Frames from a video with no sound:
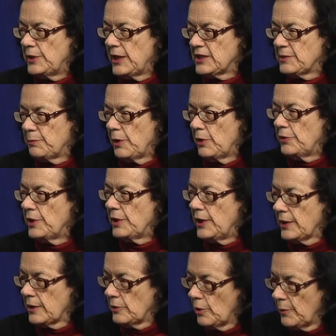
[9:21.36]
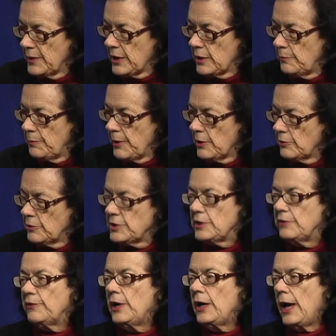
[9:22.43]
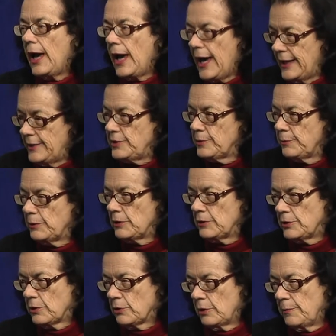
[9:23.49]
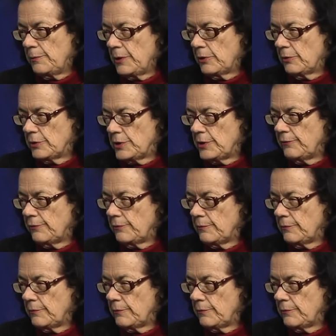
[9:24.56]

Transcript: has both an economic imperative and a political imperative.